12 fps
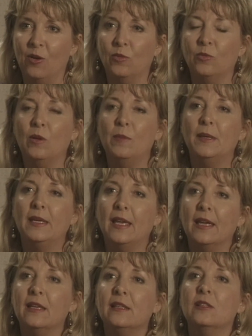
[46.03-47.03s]
When we
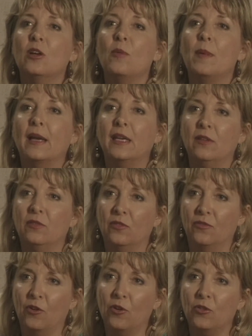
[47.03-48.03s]
begin to go back
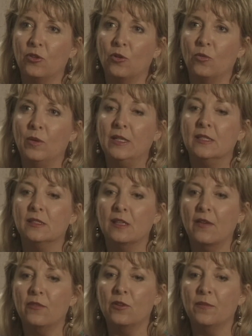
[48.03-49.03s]
even further, we
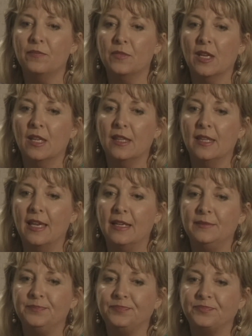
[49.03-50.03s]
discover
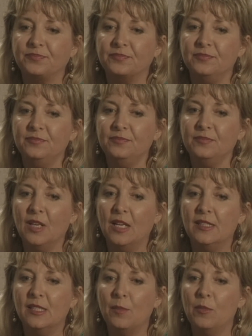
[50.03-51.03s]
that
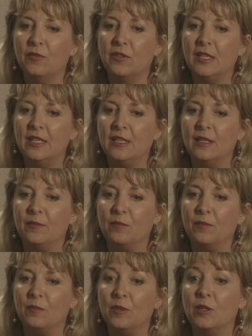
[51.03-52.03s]
some of the
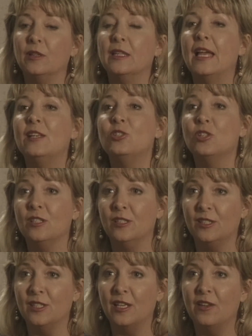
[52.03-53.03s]

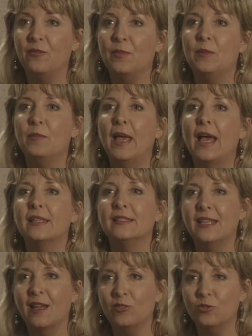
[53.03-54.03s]
legends that have been
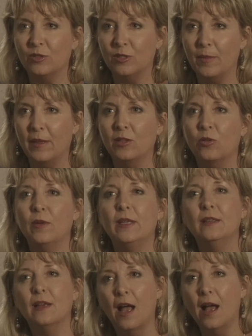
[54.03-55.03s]
passed down to us about the
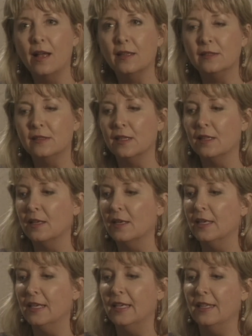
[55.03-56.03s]
Greek gods
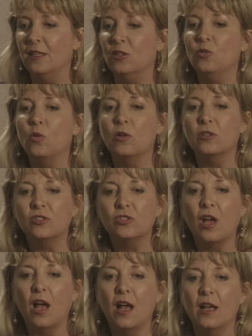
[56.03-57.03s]
and the Norse
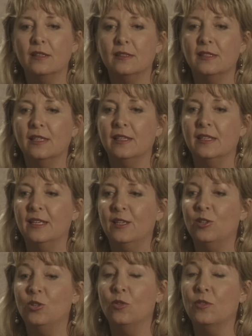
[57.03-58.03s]
gods, and
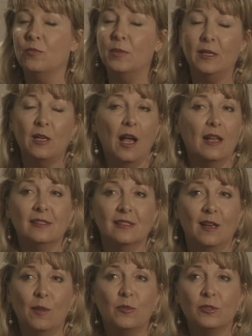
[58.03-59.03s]
there have been gods
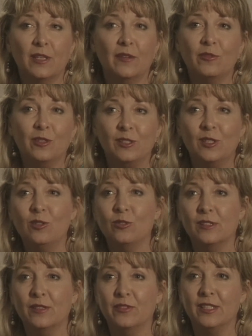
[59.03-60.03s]
in almost every
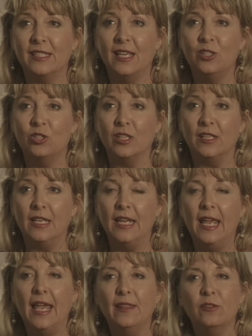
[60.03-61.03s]
single civilization,
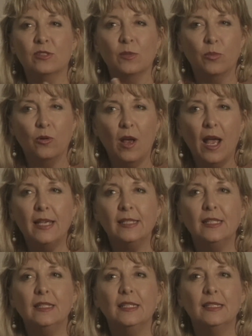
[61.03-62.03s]
and they're
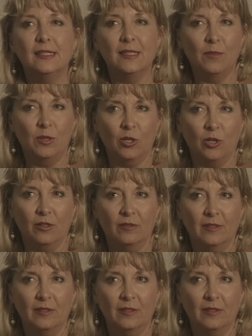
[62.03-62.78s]
surprisingly similar.